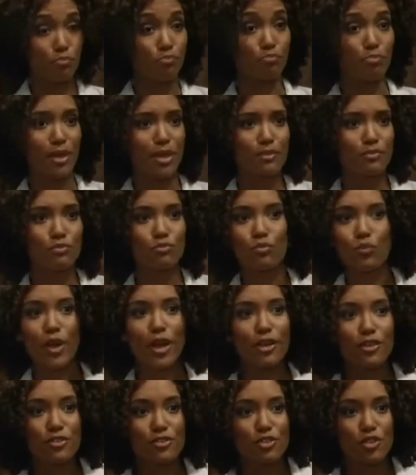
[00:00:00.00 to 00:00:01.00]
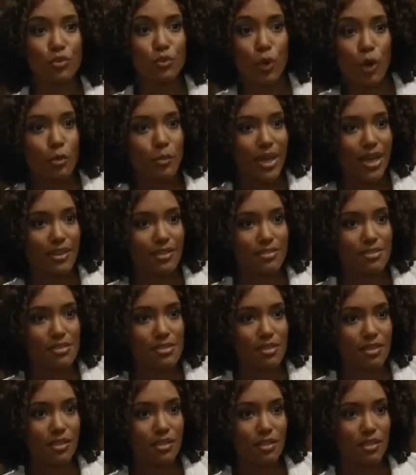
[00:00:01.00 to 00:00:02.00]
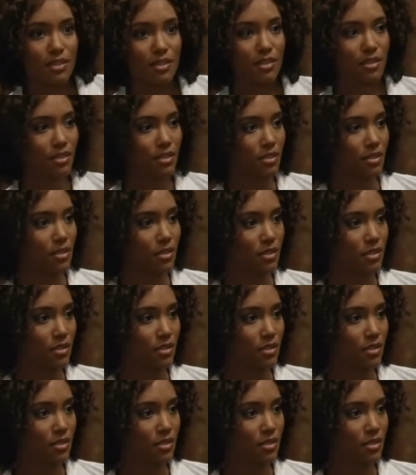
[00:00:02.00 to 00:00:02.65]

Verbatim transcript: But where's the romance? Oh, it's not always about